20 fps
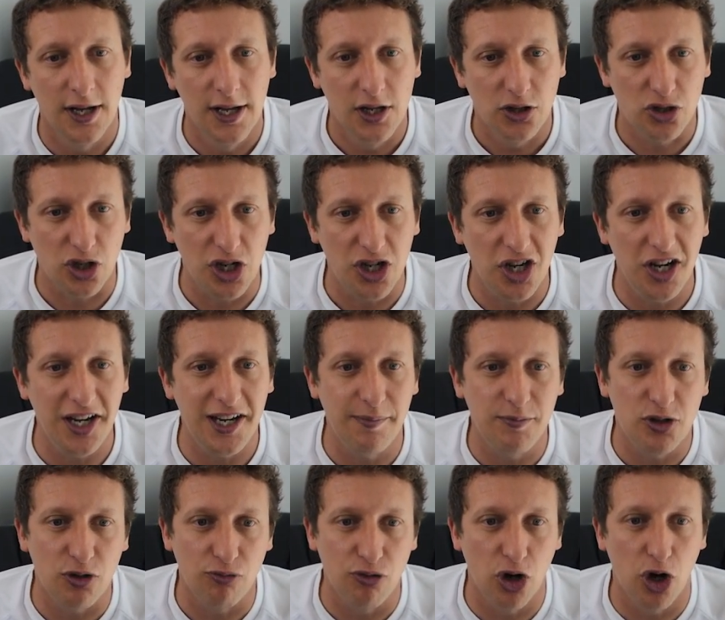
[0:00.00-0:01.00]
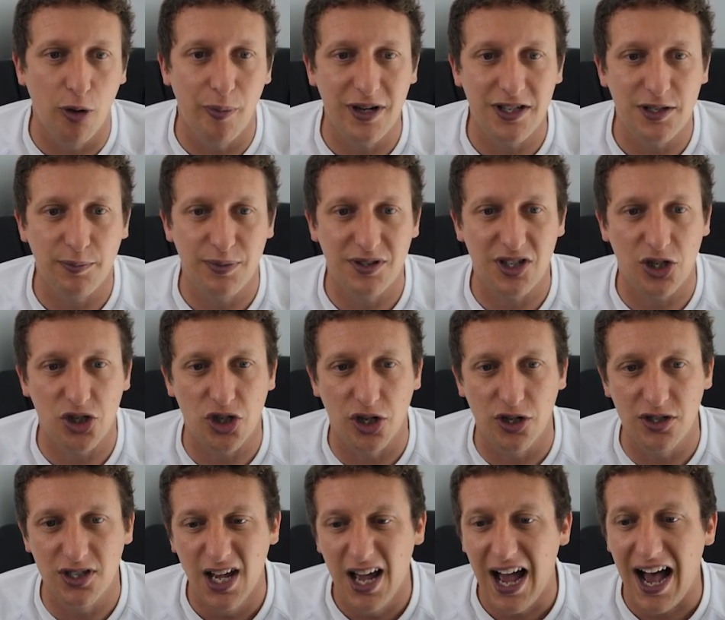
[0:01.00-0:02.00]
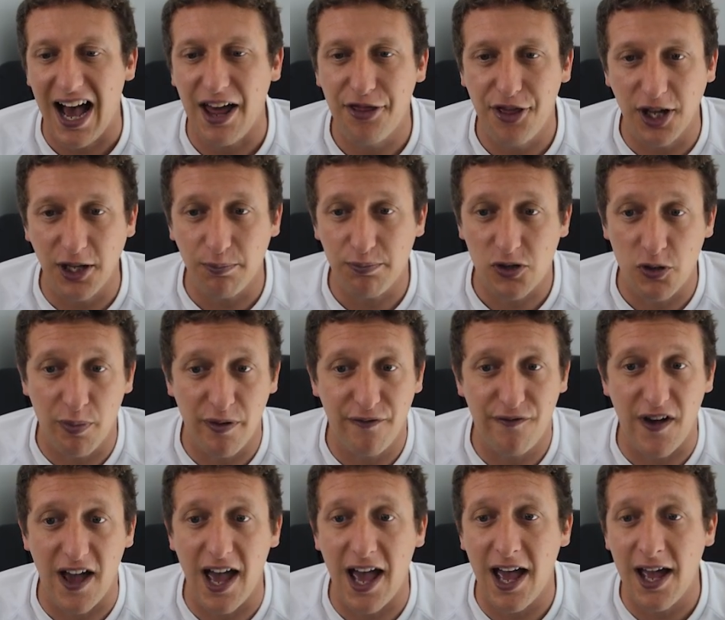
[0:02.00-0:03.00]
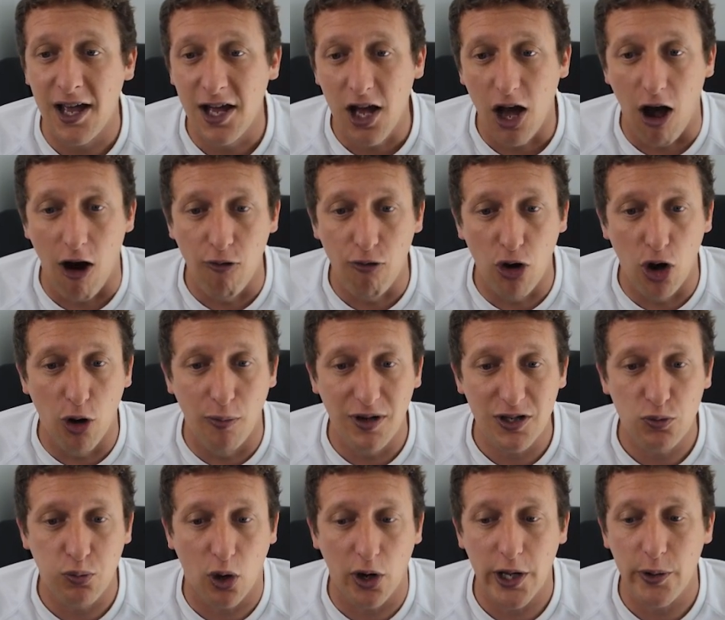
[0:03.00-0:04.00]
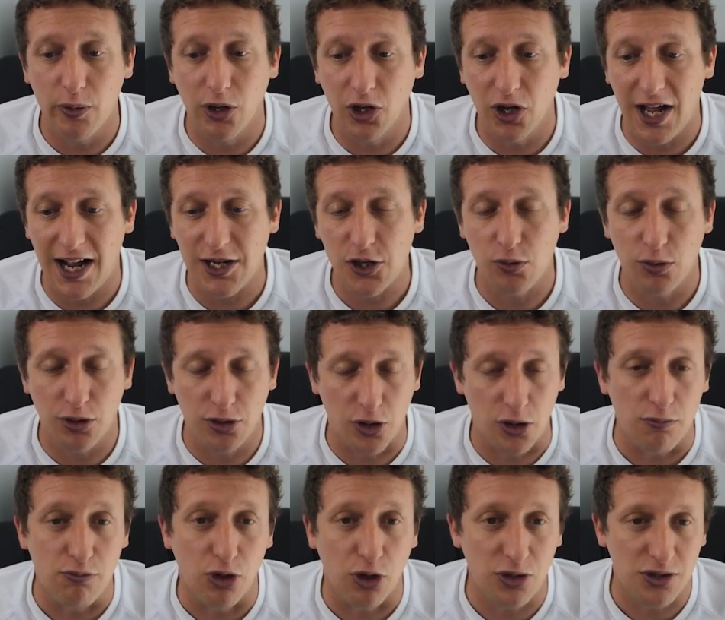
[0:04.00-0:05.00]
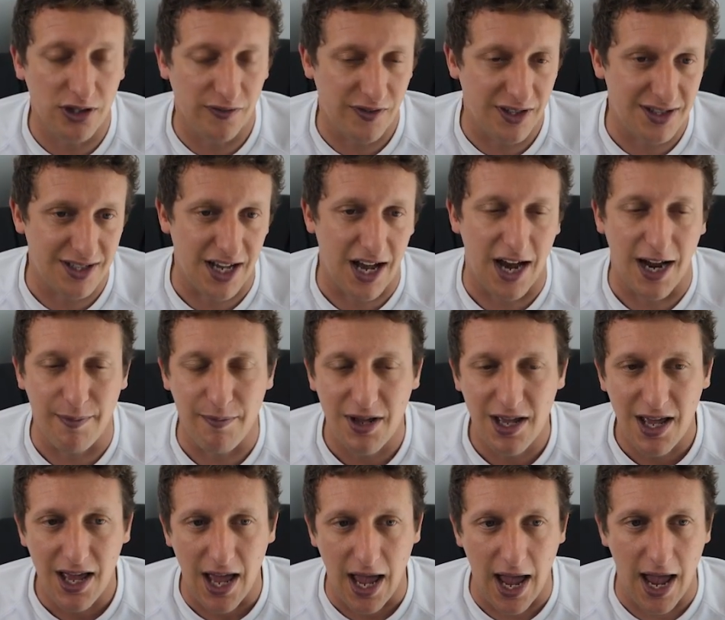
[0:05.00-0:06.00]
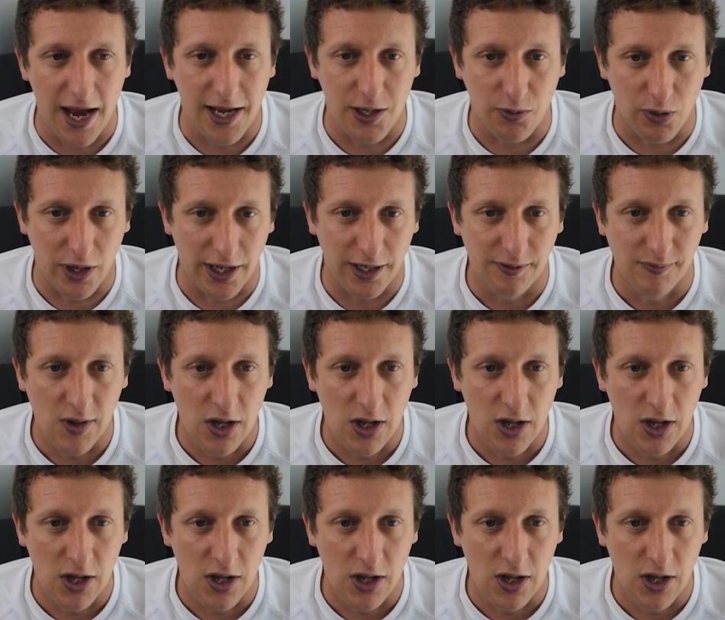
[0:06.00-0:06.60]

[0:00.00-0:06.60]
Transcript: So you need him to roam into positions. I think, to be fair, a roam is what you will naturally do most of the time anyway.